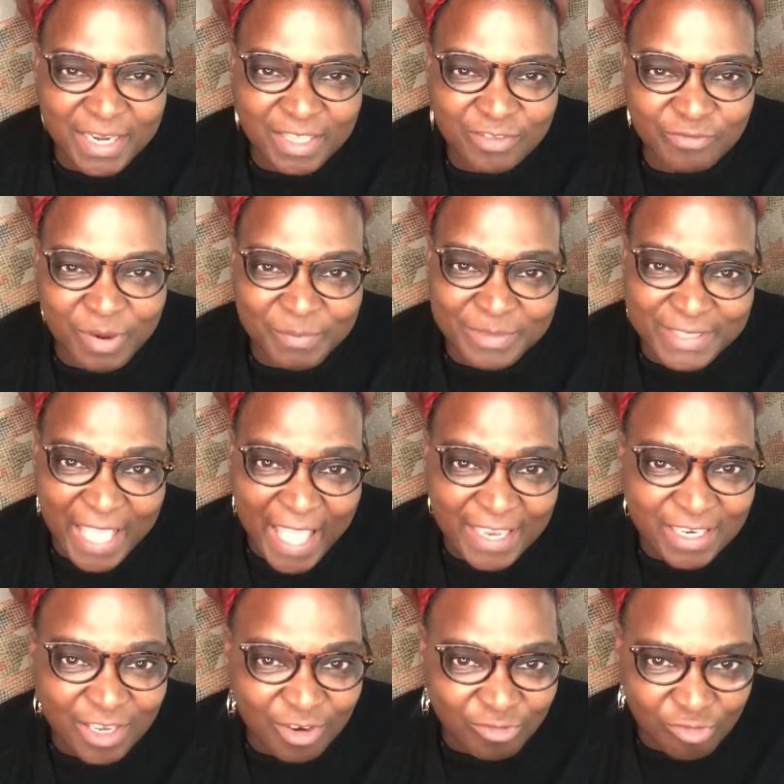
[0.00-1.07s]
It's from
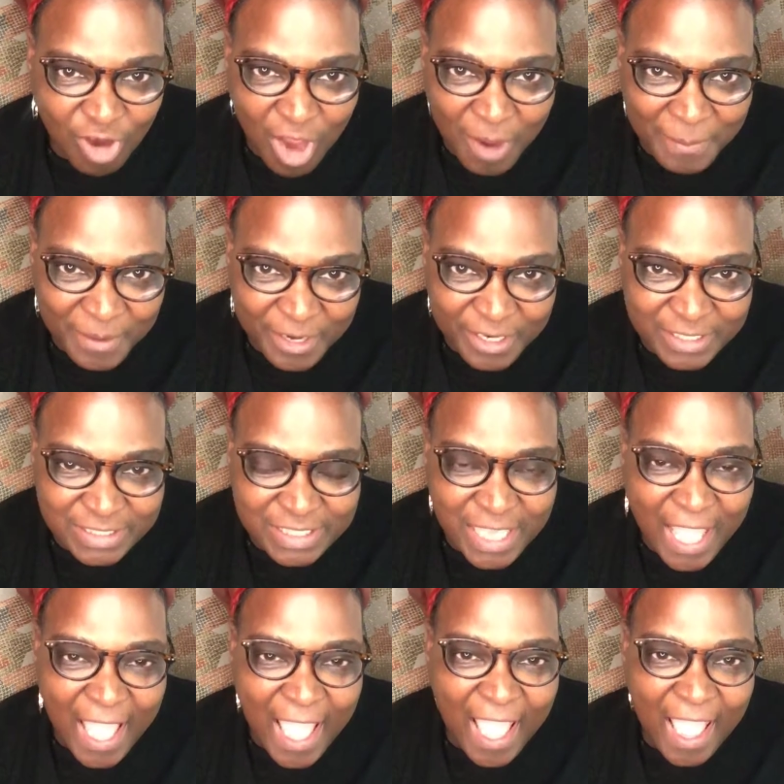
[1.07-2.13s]
Daniel Roberts,
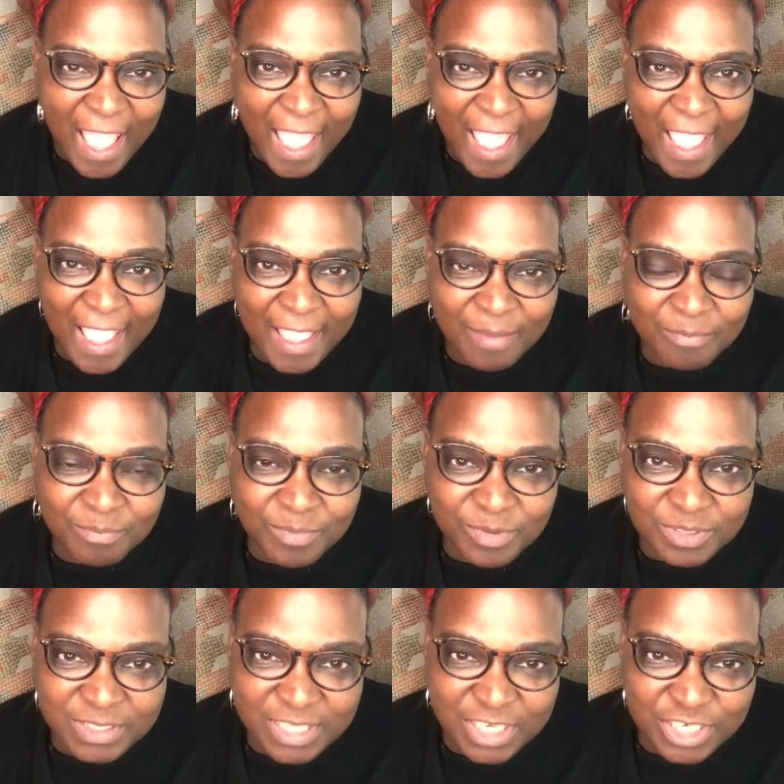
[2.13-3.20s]
a
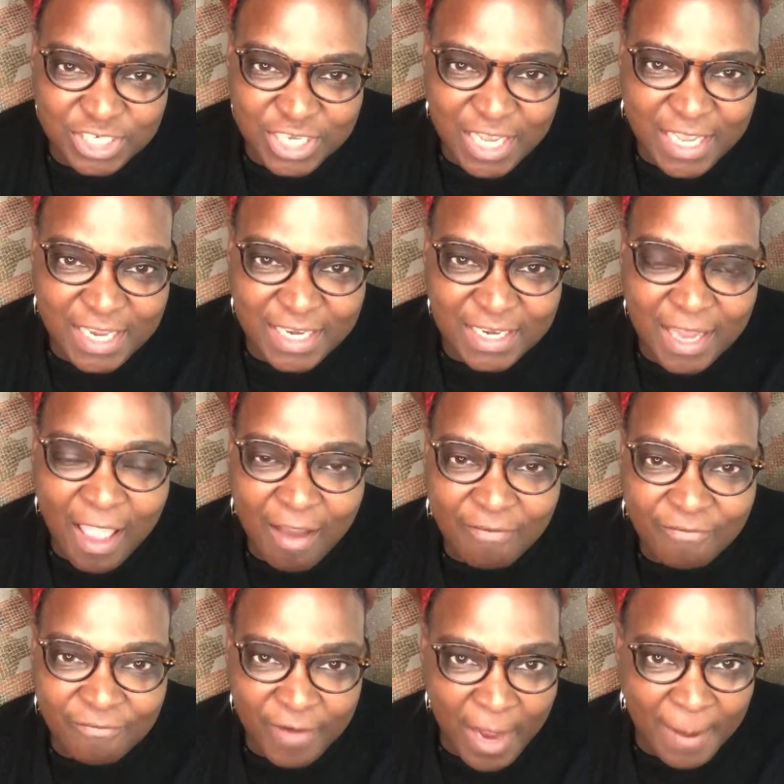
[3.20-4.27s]
musician
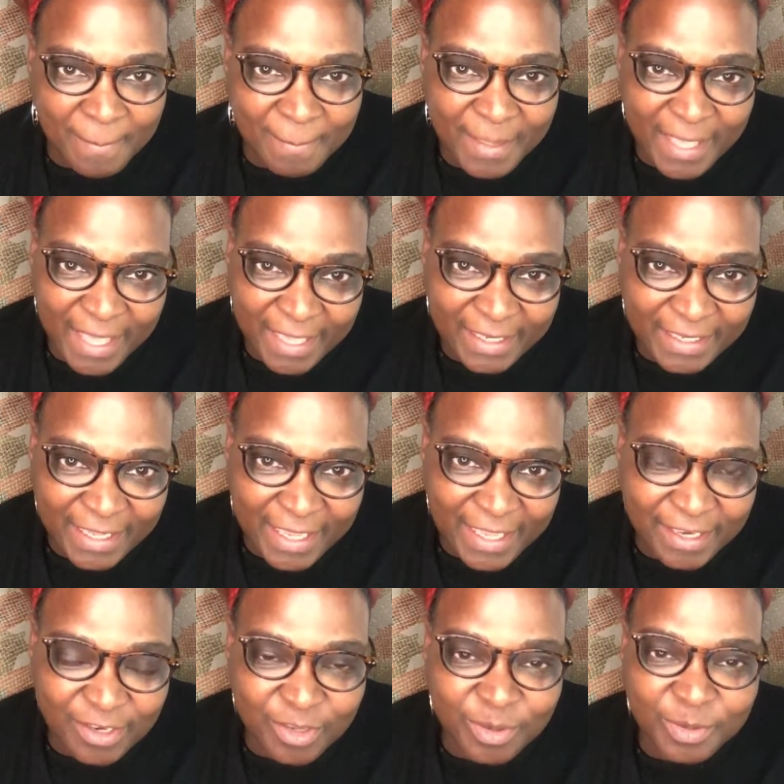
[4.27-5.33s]
from
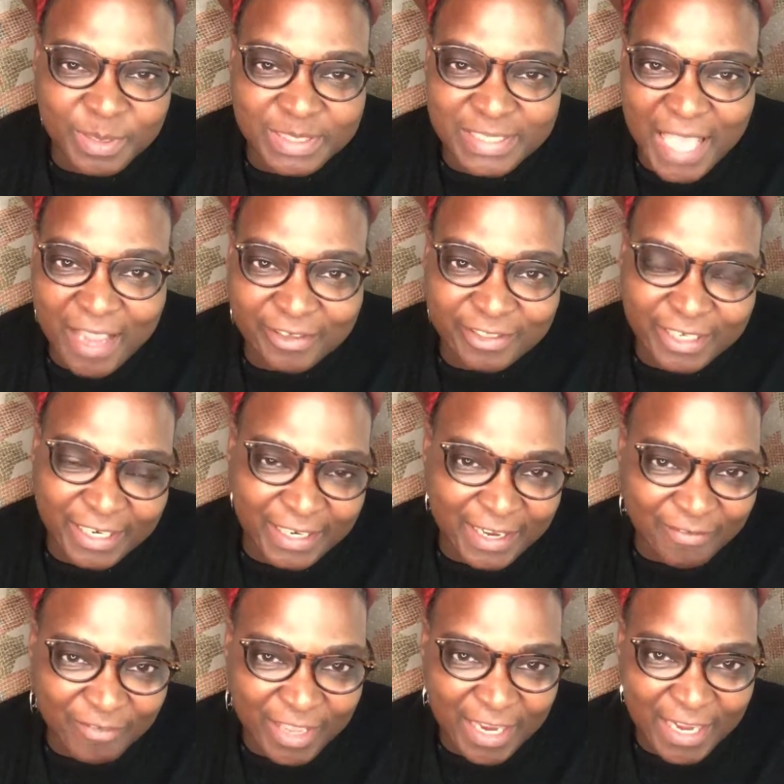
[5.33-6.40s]
England who is actually
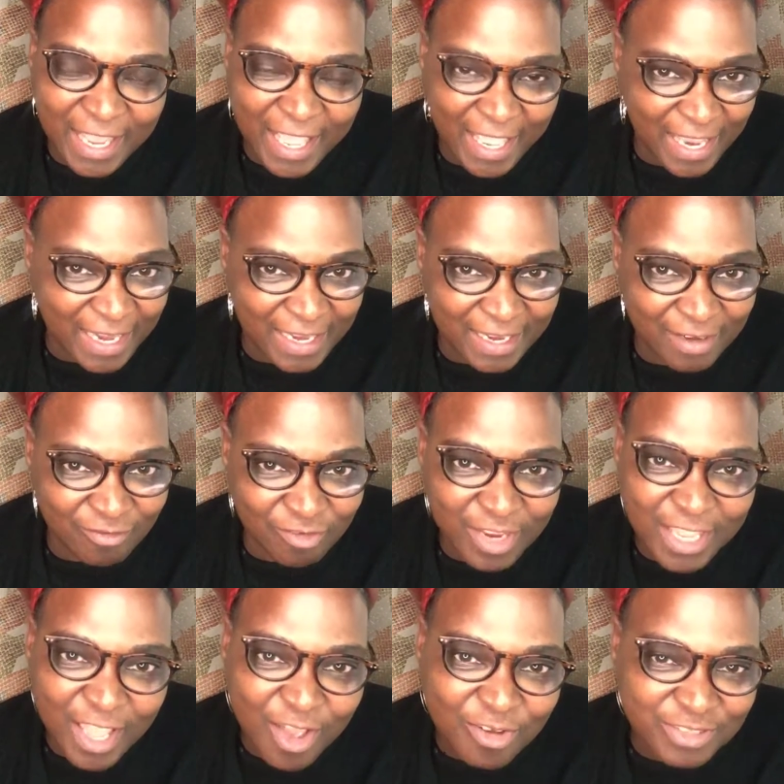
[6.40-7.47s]
living in
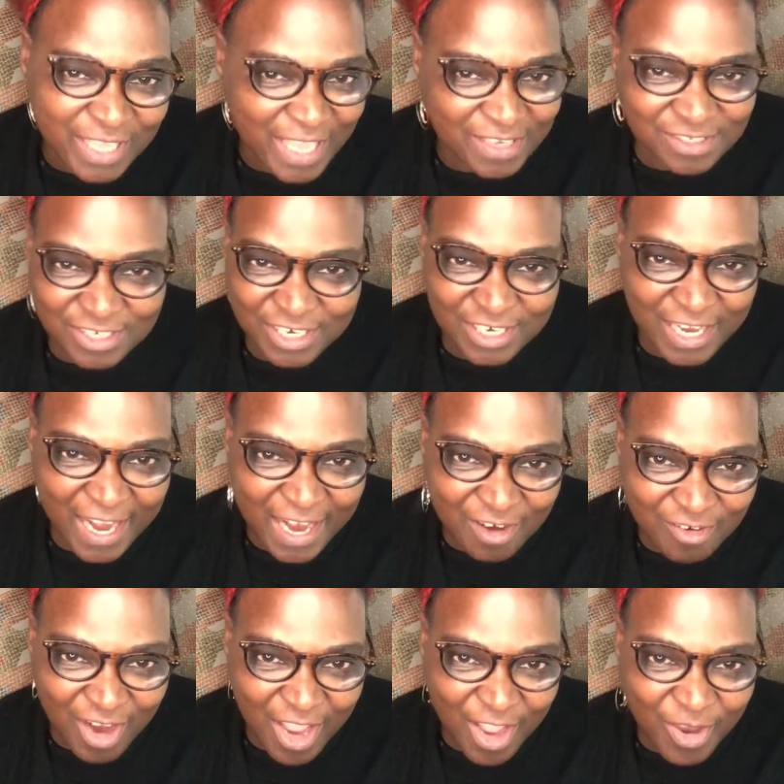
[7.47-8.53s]
Rio de
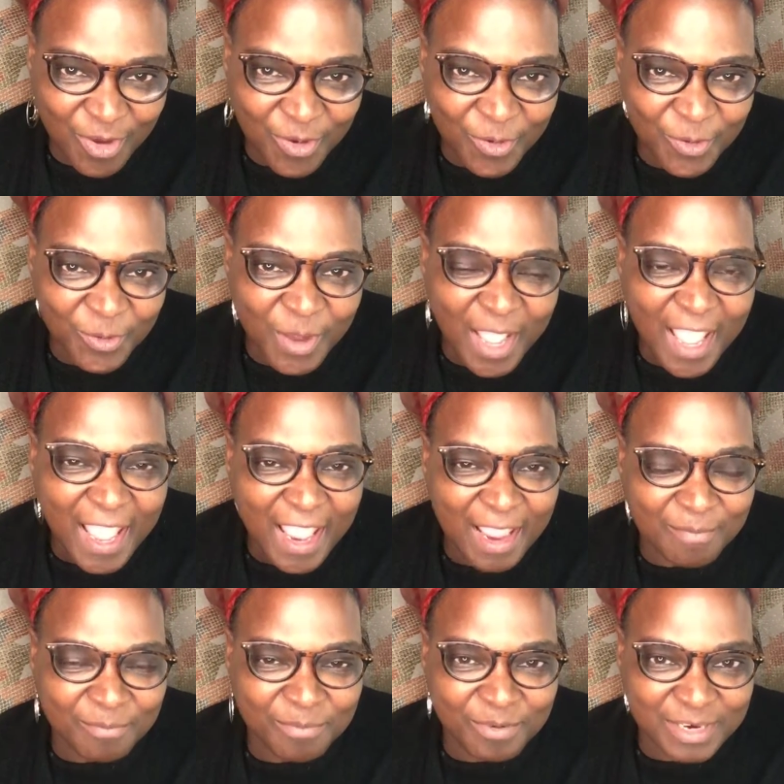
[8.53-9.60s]
Janeiro
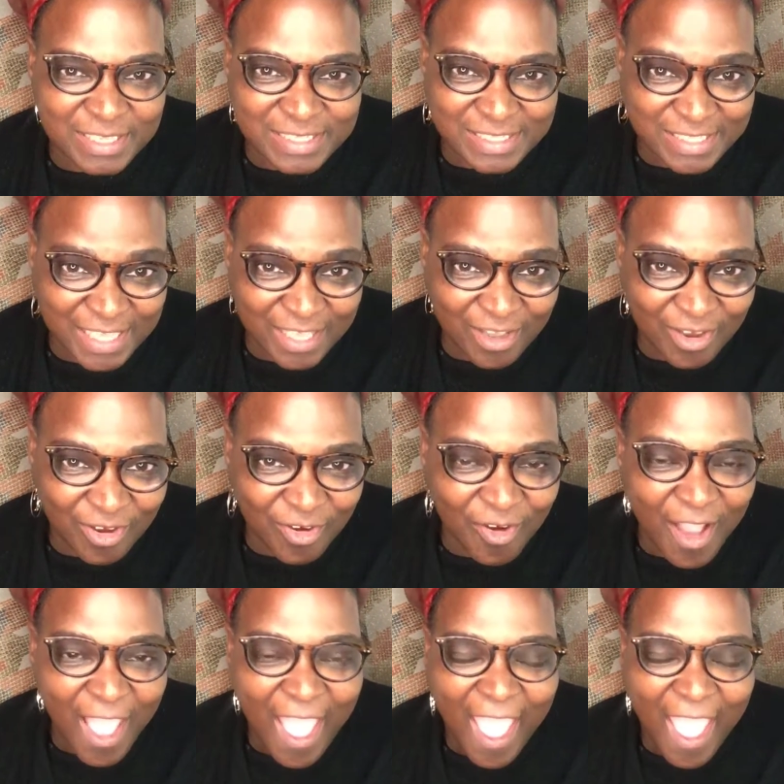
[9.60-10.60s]
and Brazil.